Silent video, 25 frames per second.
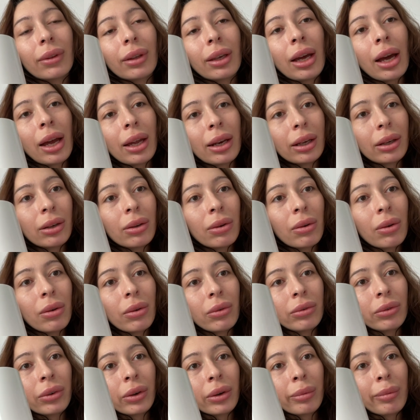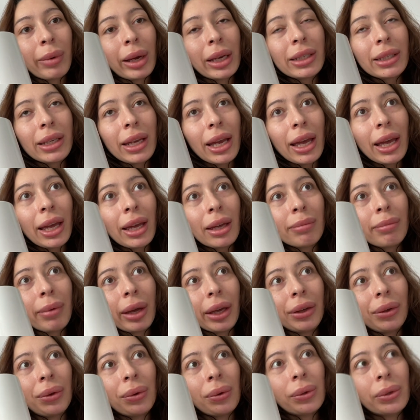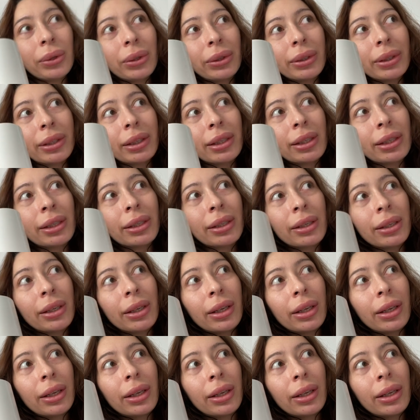kind of go over my day, my goals,